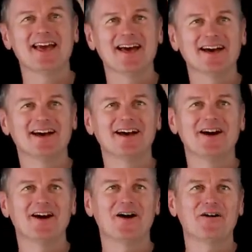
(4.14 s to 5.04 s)
year
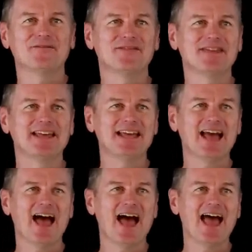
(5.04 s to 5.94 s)
of
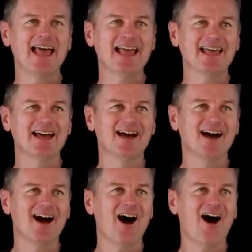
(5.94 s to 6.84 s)
the
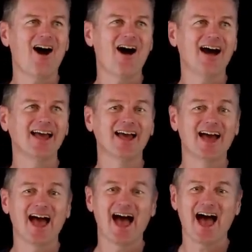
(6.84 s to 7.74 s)
AI
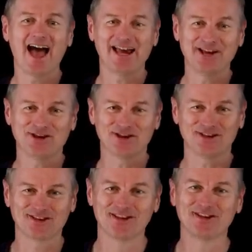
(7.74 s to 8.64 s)

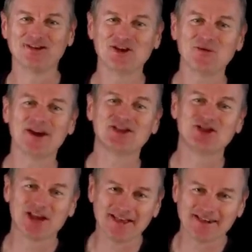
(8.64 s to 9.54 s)
agent. New
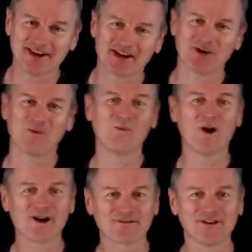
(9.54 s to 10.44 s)
agentic
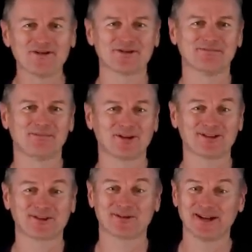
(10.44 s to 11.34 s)
workflows and
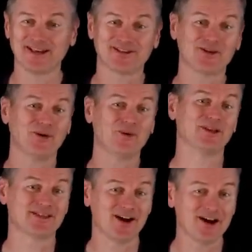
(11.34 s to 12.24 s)
models are released all
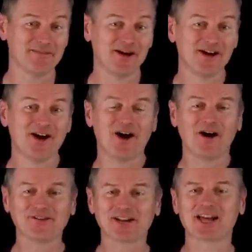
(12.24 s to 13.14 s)
the time,
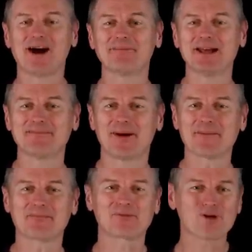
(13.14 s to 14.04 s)
often accompanied
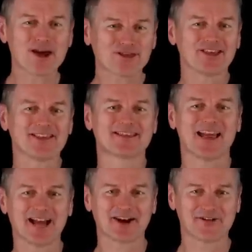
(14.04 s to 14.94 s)
by breathless
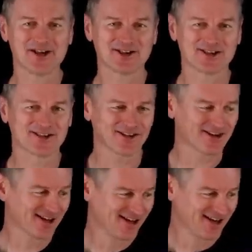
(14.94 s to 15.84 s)
declarations
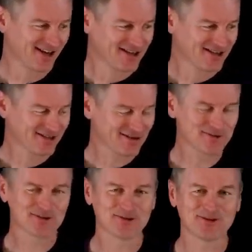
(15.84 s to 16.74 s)
on
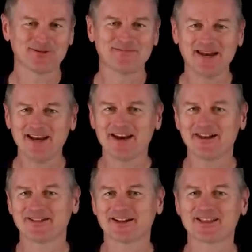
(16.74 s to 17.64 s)
social
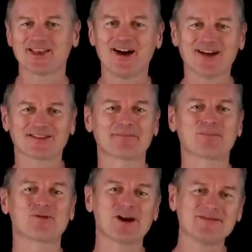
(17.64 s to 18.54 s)
media that a task
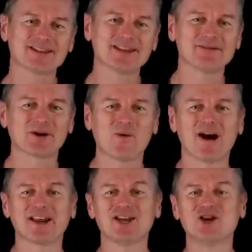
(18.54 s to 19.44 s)
that previously
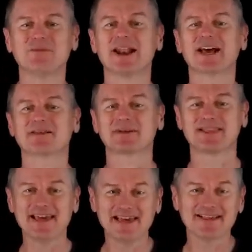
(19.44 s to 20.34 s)
required human
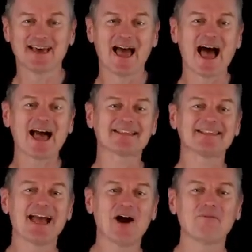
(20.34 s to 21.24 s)
expertise has
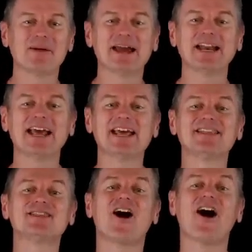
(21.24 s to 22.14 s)
now been
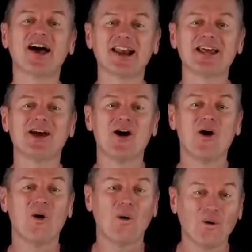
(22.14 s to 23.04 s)
entirely
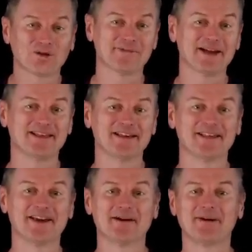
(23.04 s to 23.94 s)

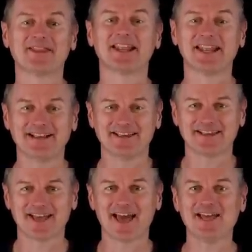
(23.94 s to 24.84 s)
automated by the
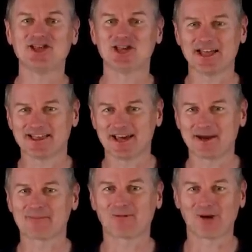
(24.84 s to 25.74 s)
latest
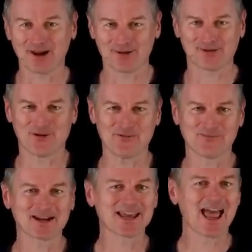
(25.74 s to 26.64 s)
agentic breakthrough.
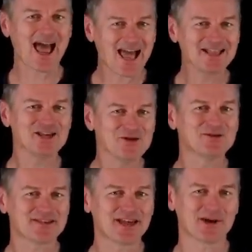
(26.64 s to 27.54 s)
But can
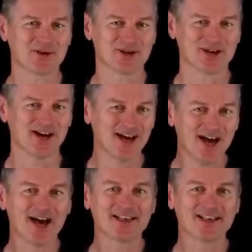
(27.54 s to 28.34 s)
you distinguish a